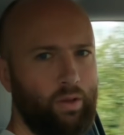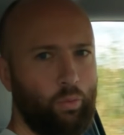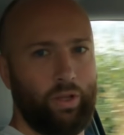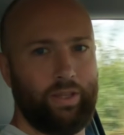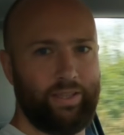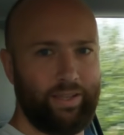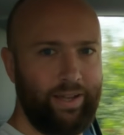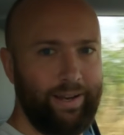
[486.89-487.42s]

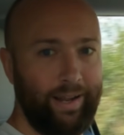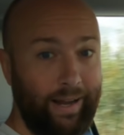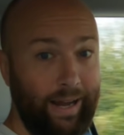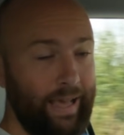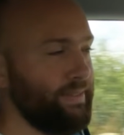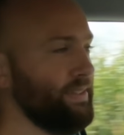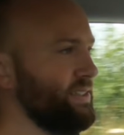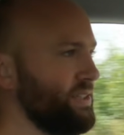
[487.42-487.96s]
One thing I
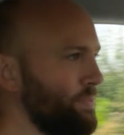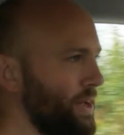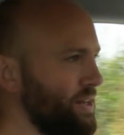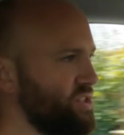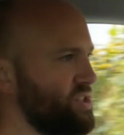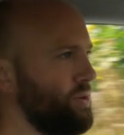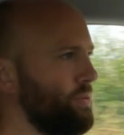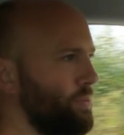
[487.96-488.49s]
neglected to
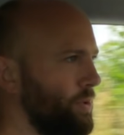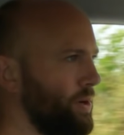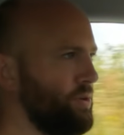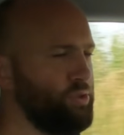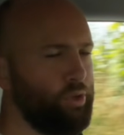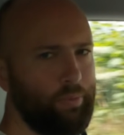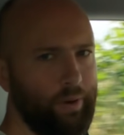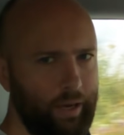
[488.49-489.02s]
mention when I
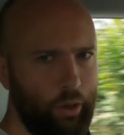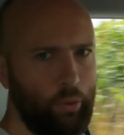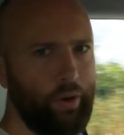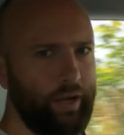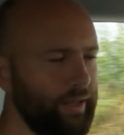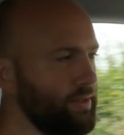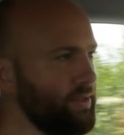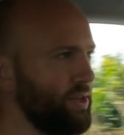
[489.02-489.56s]
was doing my
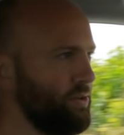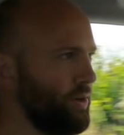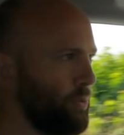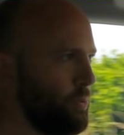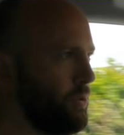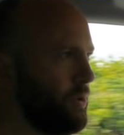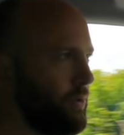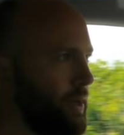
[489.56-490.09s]
quick interior
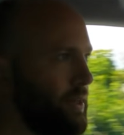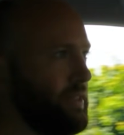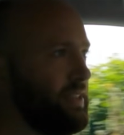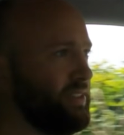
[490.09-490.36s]
walk around